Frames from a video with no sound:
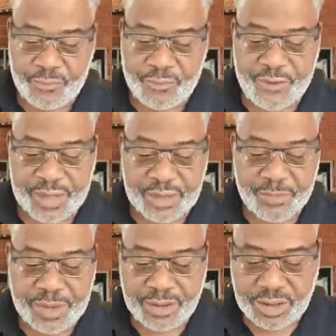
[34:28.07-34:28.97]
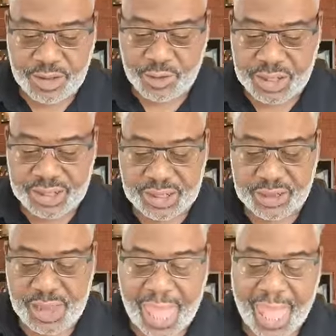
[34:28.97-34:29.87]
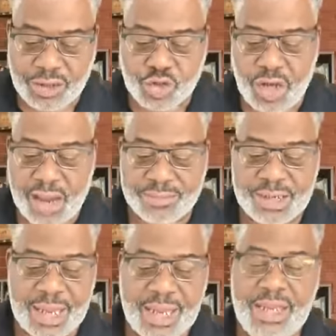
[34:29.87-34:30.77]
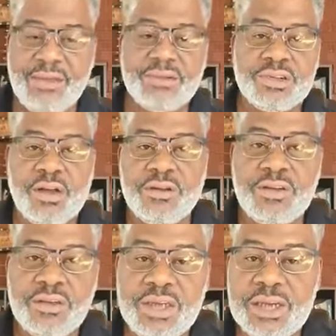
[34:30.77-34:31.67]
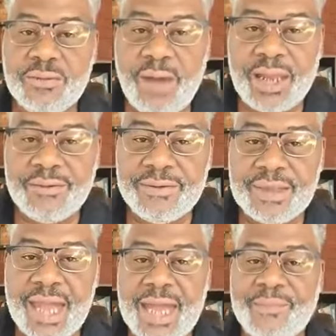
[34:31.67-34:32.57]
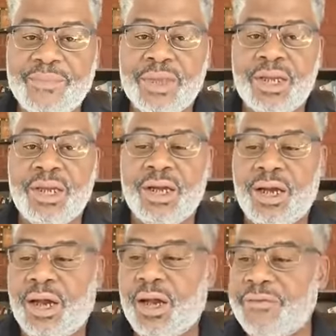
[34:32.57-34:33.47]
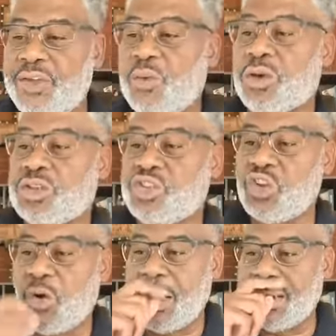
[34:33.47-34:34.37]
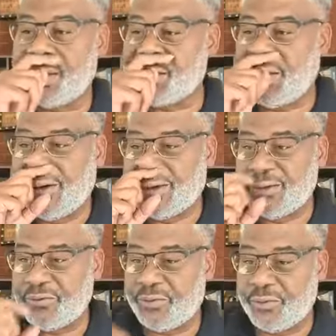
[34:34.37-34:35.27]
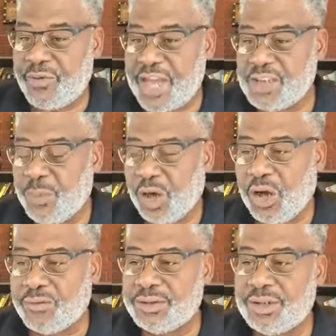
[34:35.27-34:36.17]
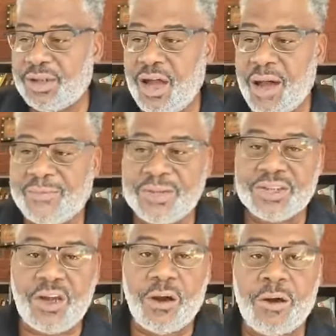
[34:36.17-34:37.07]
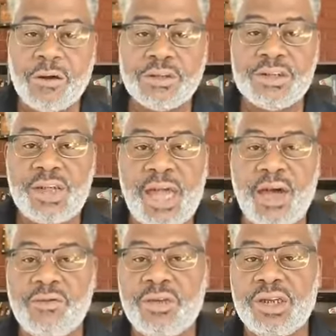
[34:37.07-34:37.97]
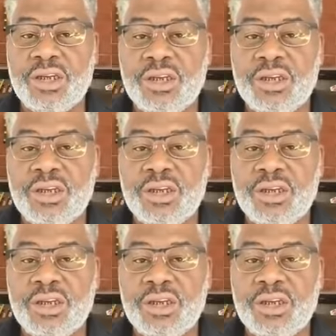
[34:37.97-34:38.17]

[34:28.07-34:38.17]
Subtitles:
Philip and the eunuch in Acts chapter 8. So you can get ready for that. If you want to join us on from Facebook over to the conference call to have a